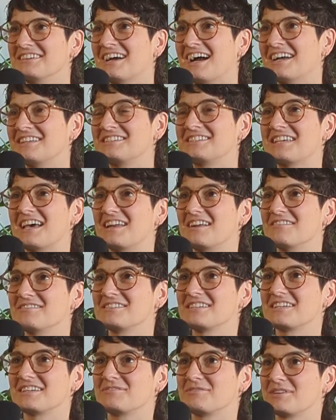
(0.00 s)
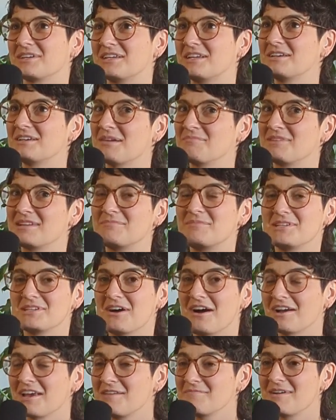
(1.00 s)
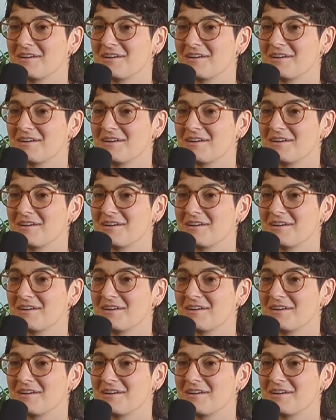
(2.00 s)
I said, I was like, I'm gonna be talking